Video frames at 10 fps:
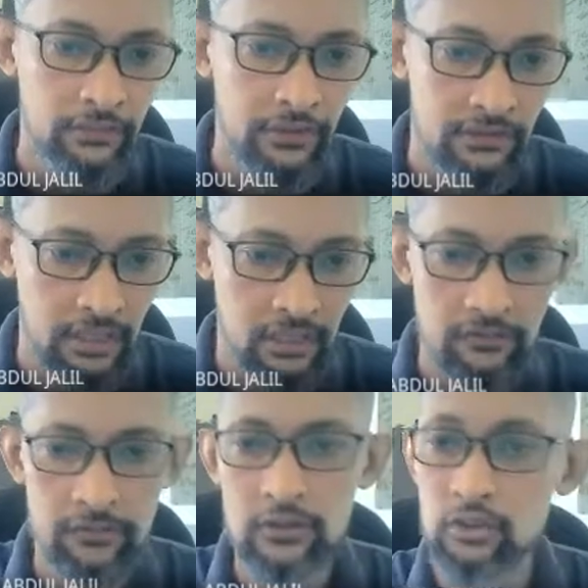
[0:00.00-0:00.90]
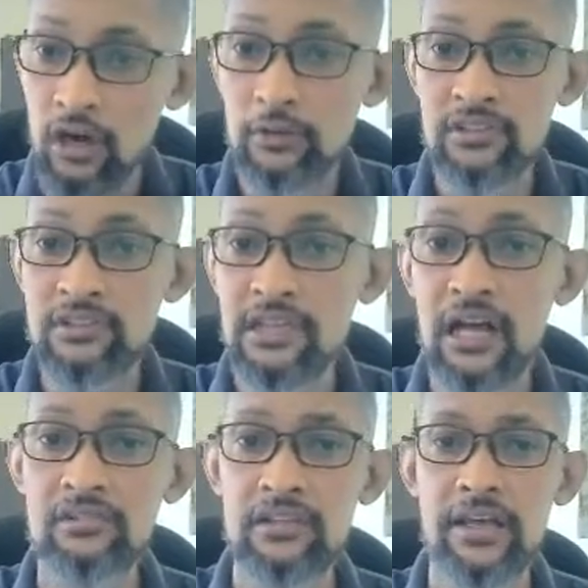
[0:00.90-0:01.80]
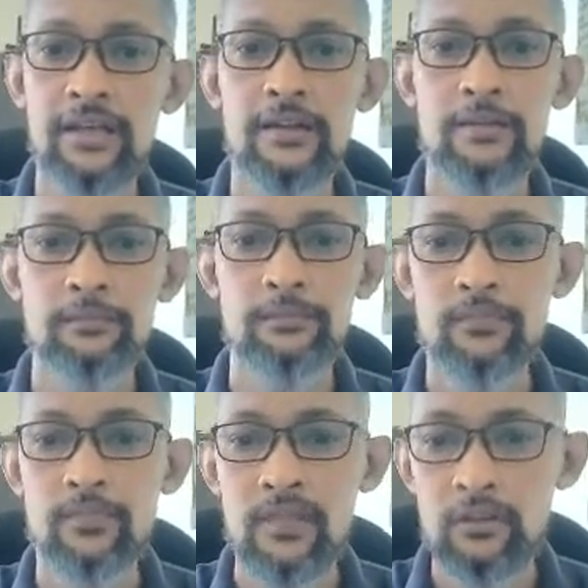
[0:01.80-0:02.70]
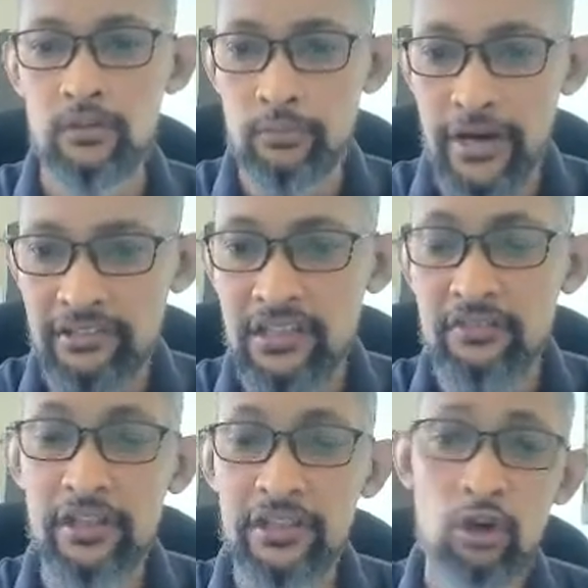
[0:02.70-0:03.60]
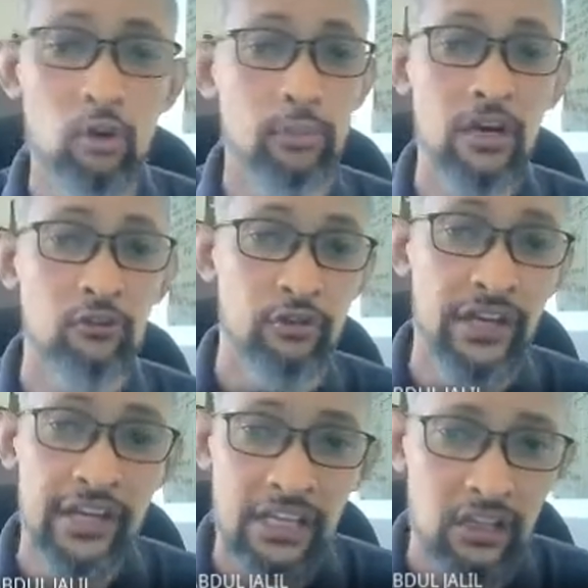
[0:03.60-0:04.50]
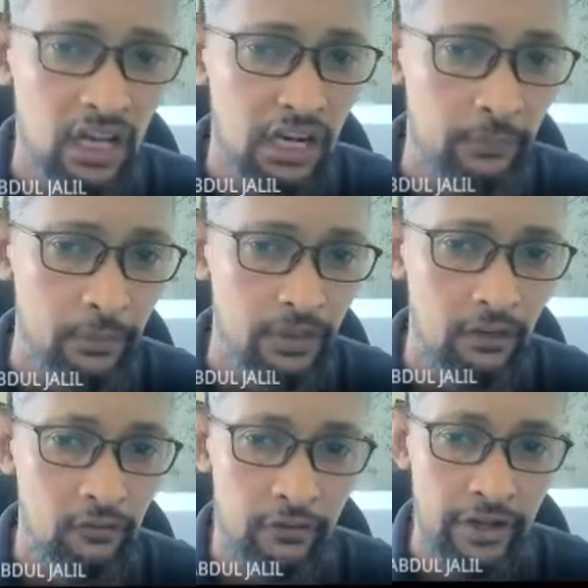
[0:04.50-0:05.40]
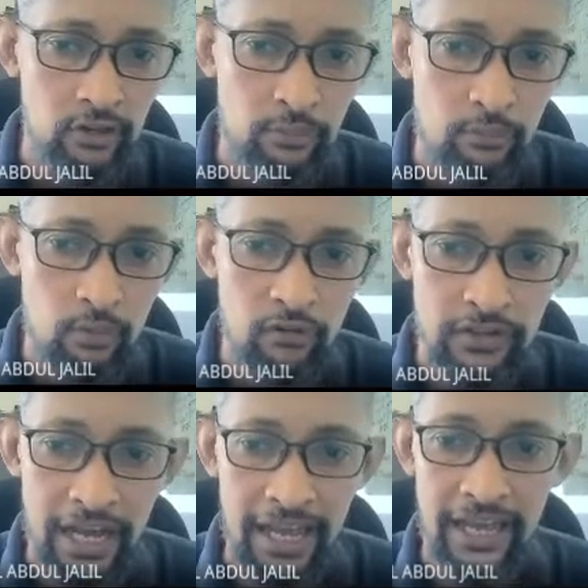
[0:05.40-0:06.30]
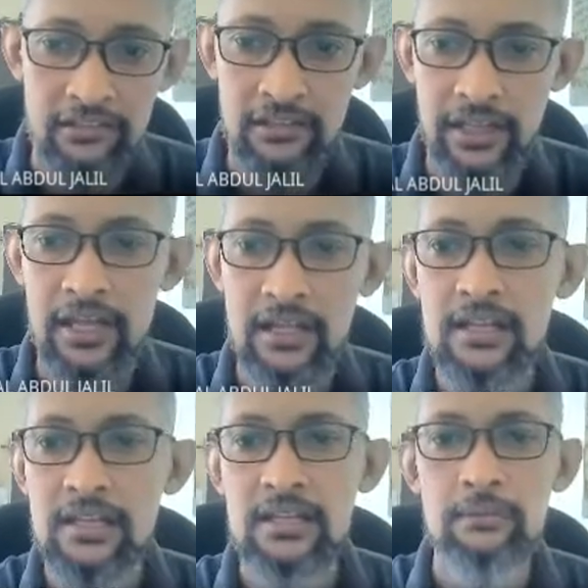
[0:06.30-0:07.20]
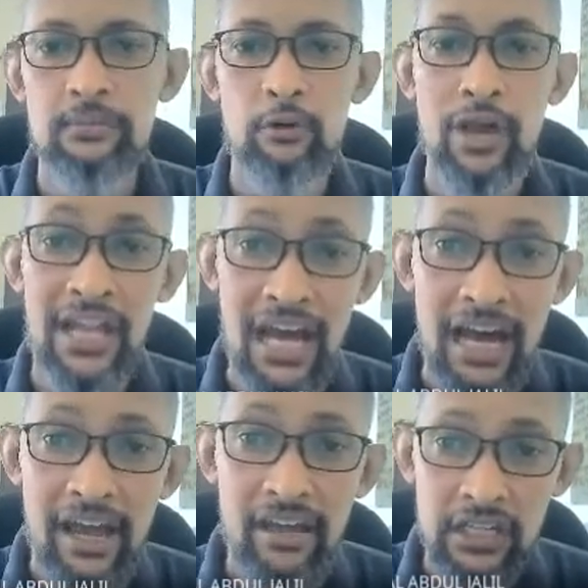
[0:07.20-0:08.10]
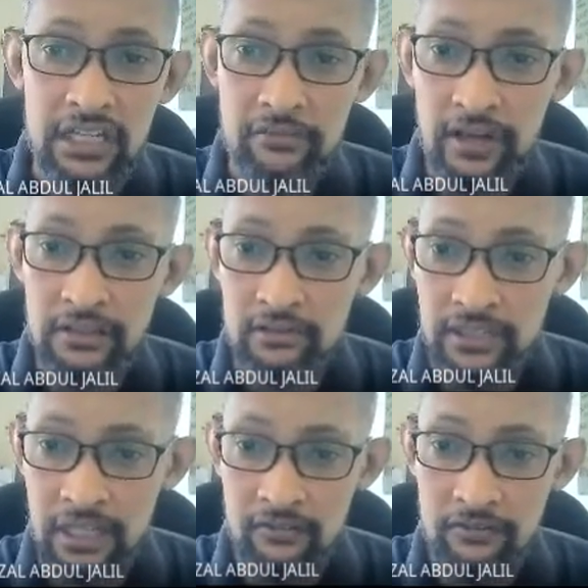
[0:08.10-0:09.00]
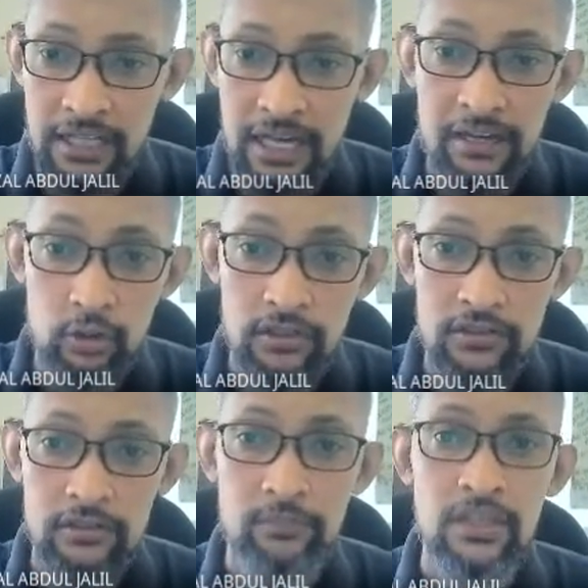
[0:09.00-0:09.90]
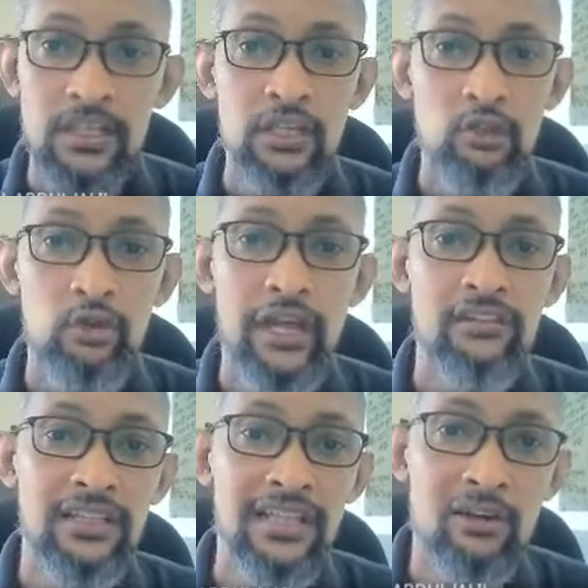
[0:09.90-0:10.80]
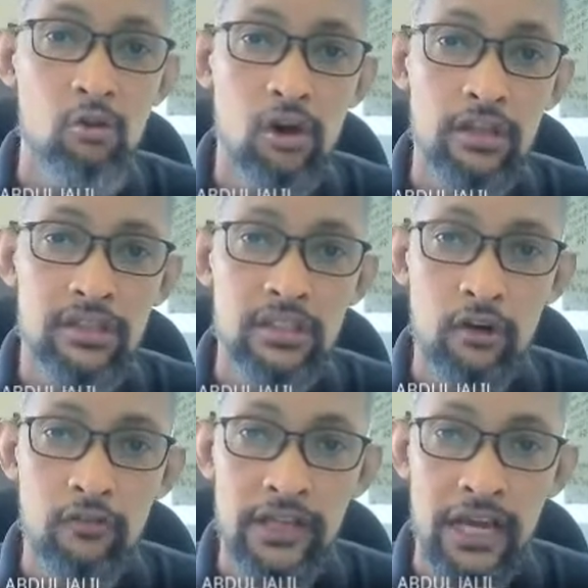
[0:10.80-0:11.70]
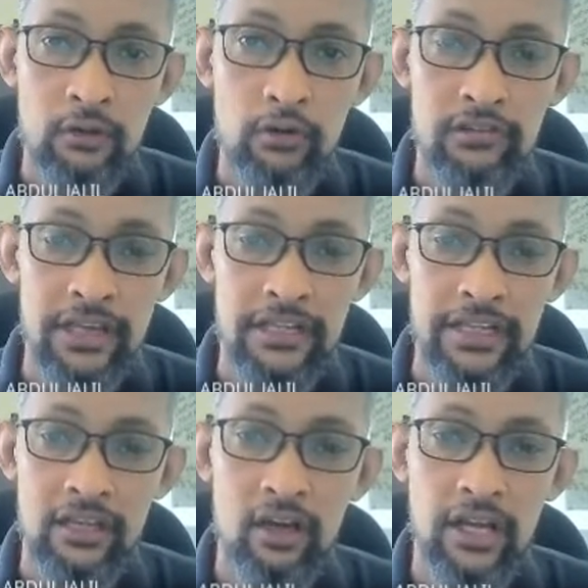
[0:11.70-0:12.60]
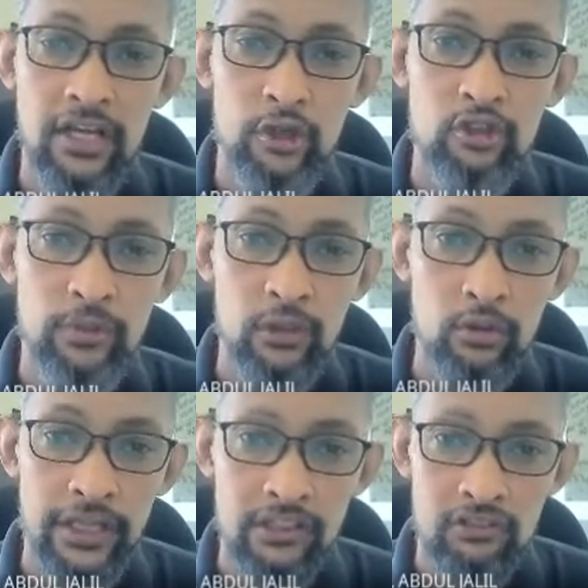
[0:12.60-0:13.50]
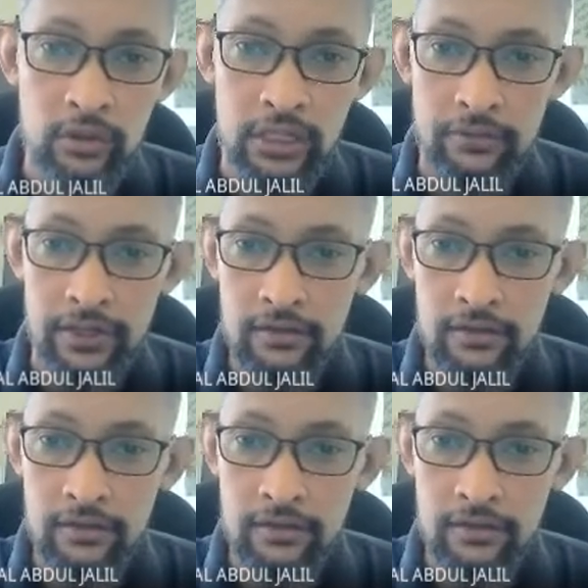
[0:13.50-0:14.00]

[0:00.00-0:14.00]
this kind of drawing styles there. Press and release. Don't be afraid. Okay? A lot of people are afraid to move their hands there. But when I actually develop this kind of line works, you can see the quality of line works there. They're not going to be look like this one, right?